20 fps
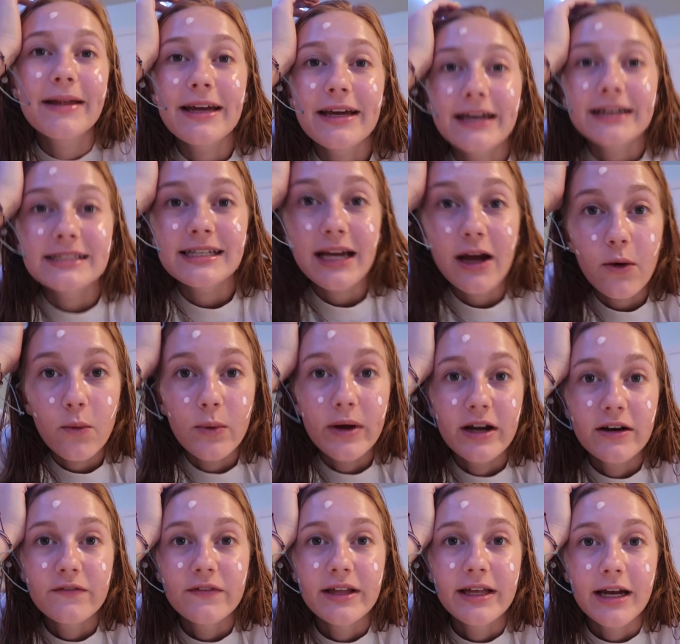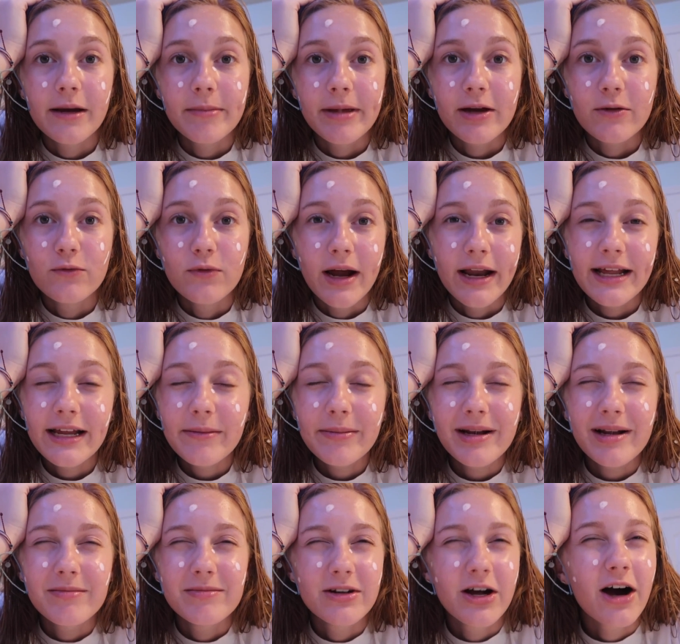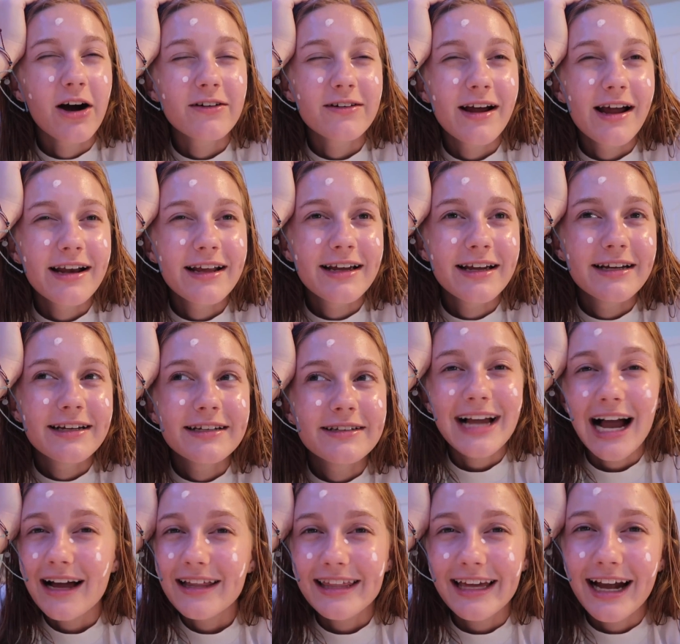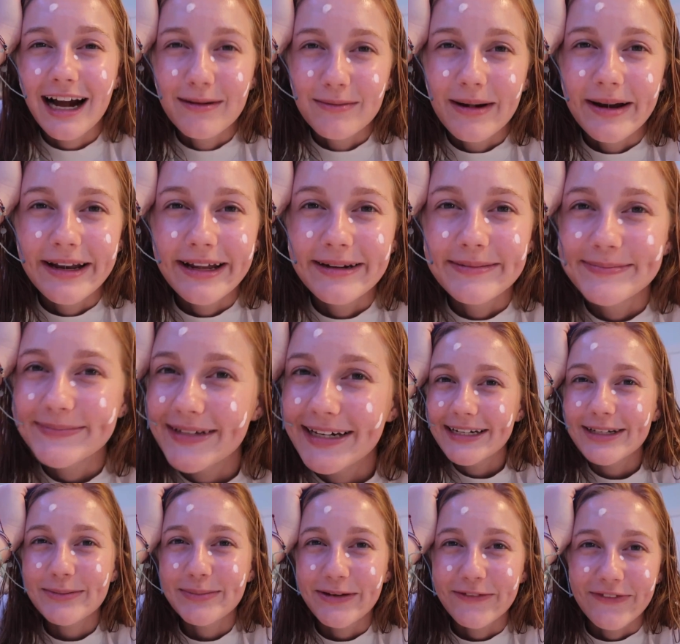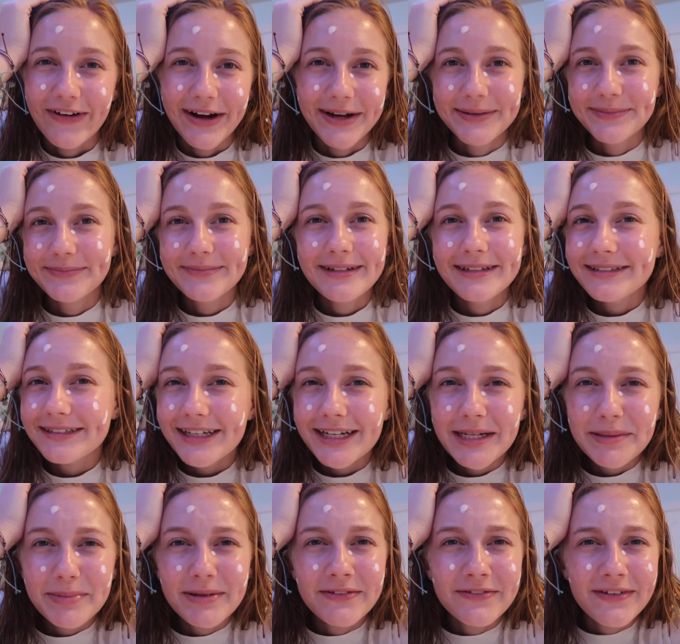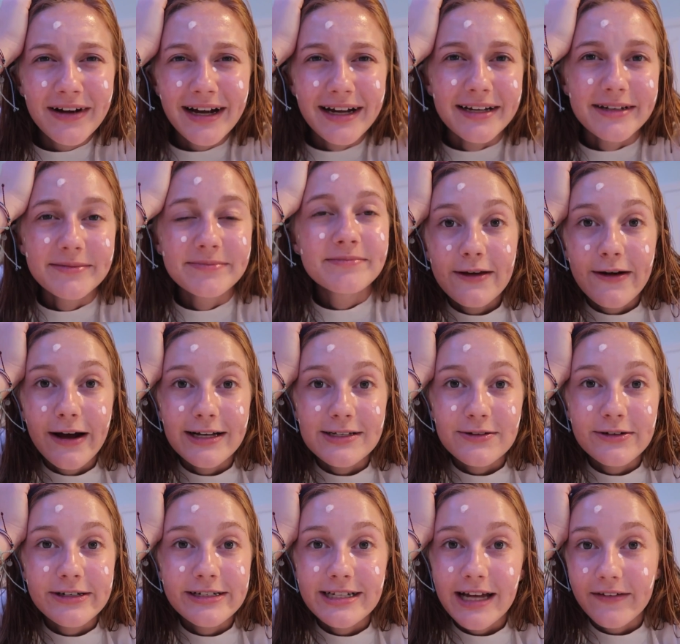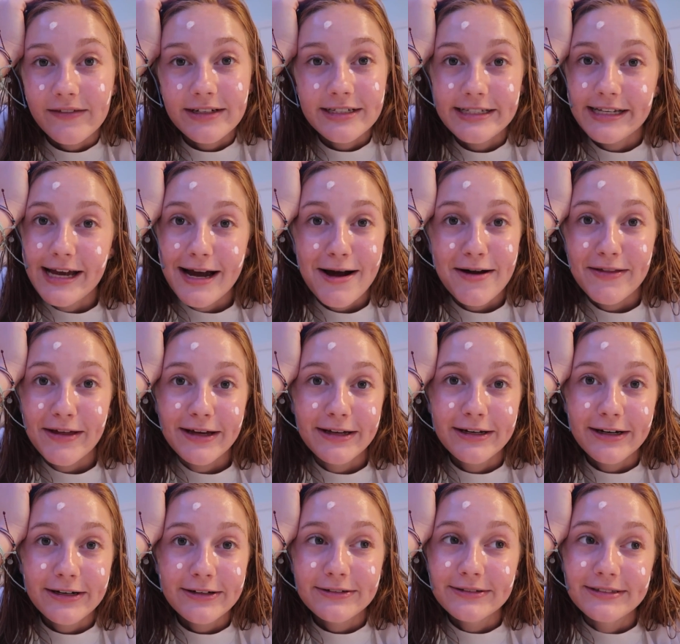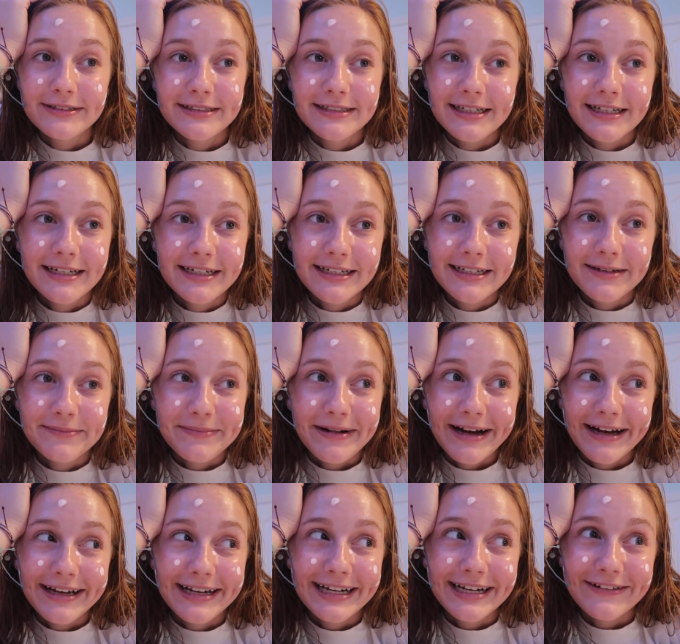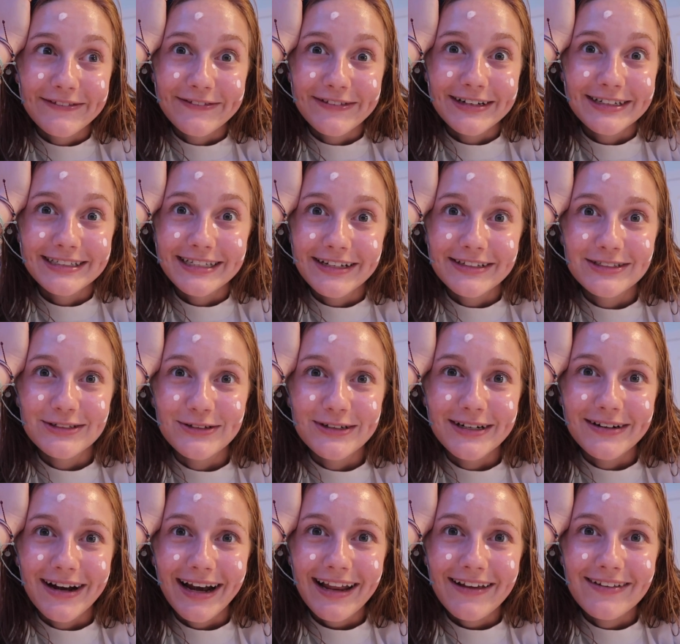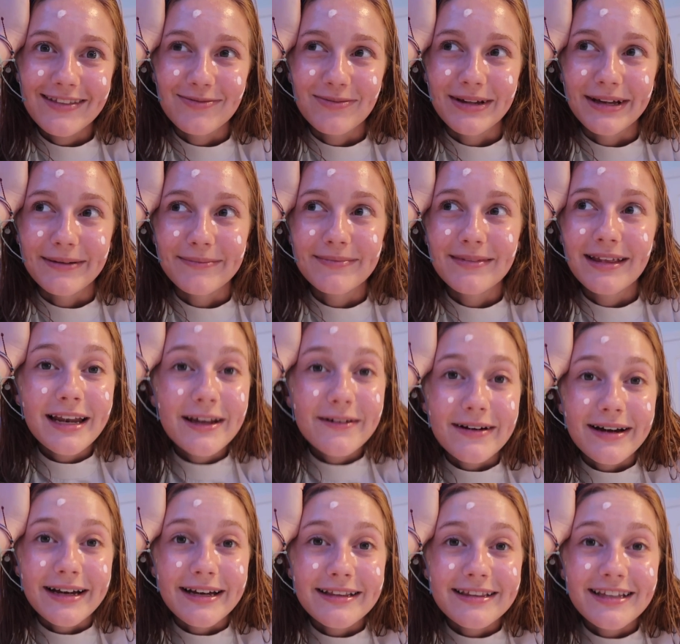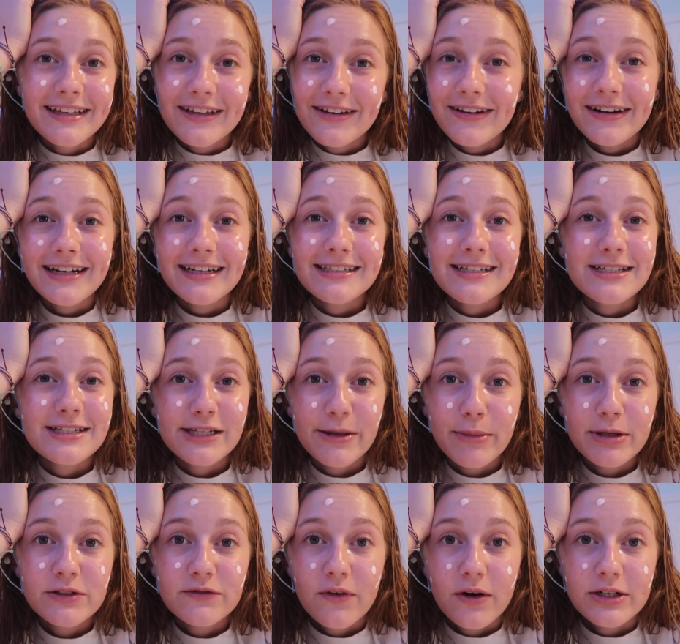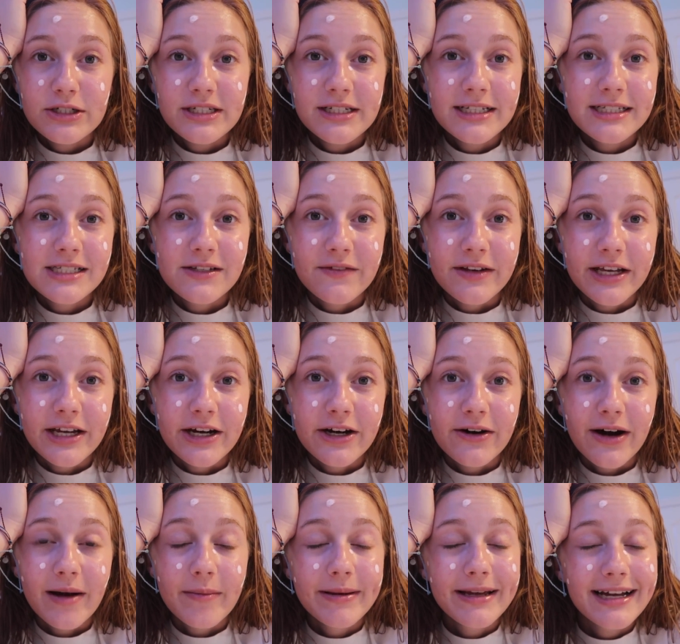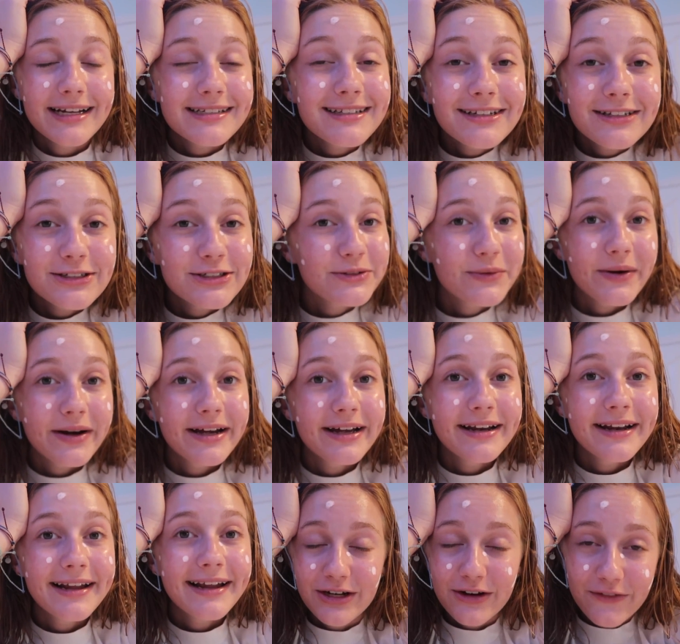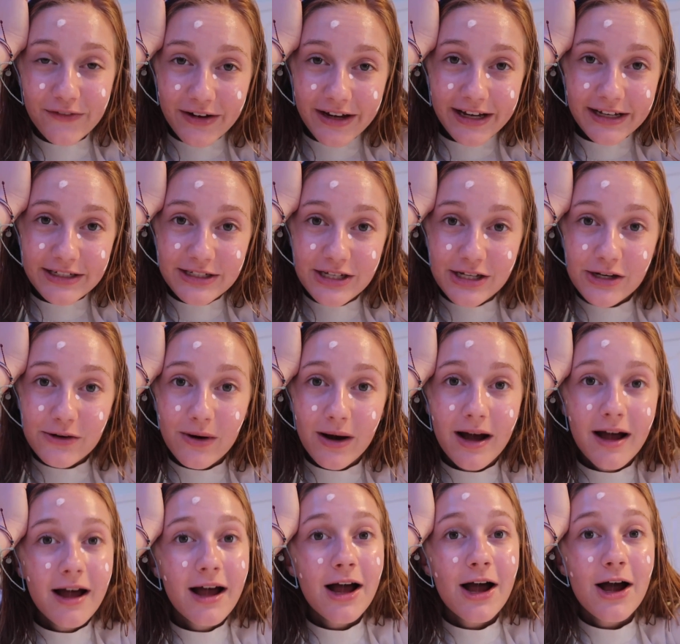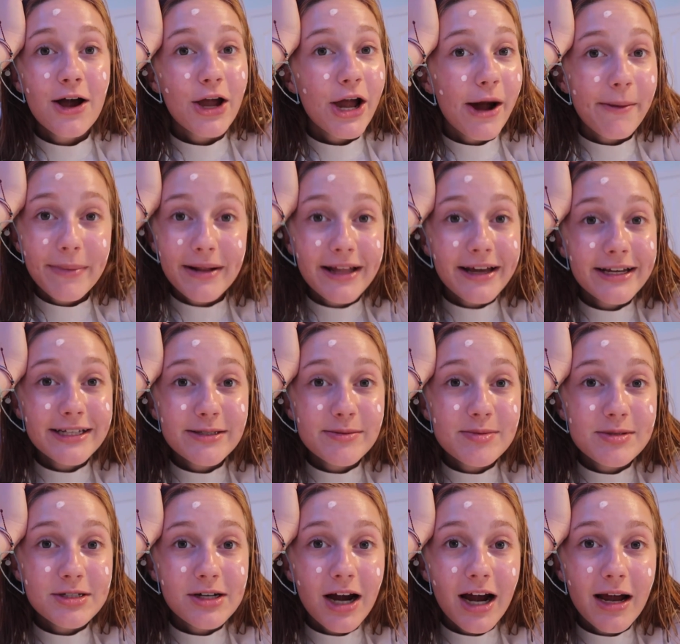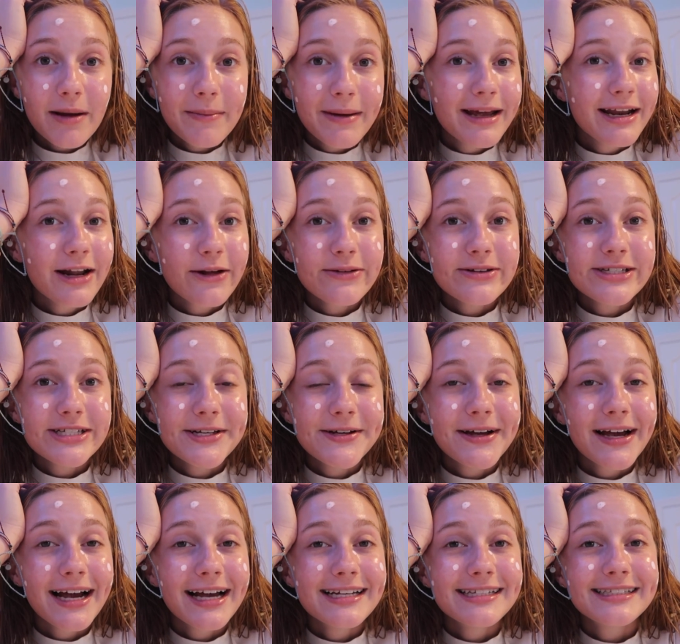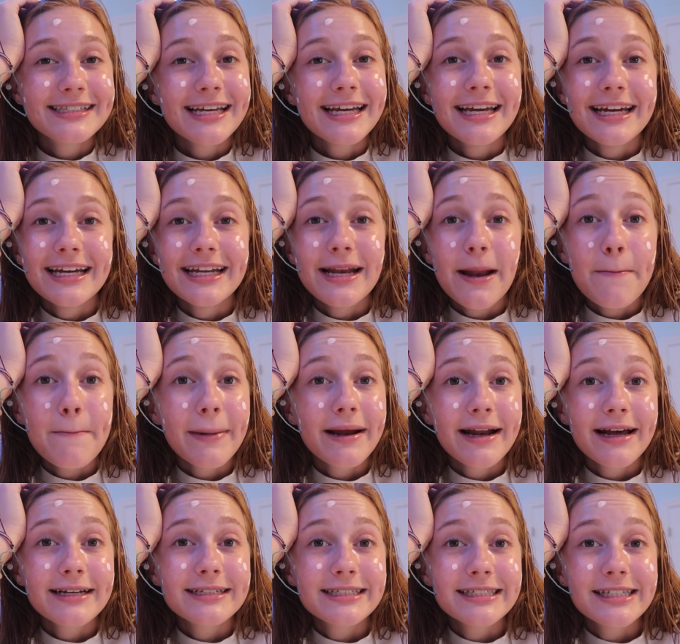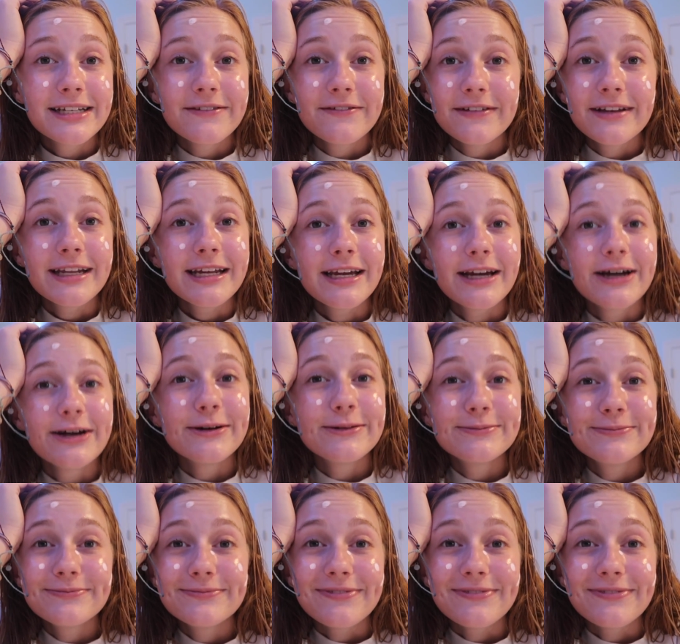like, it's like a weird feeling. I'm like ready, but I'm not ready. I think I'm ready. It'll be fine. It's gonna be fine. You guys will just have to see how that goes in my first day of school. Get ready with me. Anyway, thank you guys so much for watching this video. I hope you guys enjoyed. Don't forget to comment, like, subscribe, and I'll see you guys in my next video.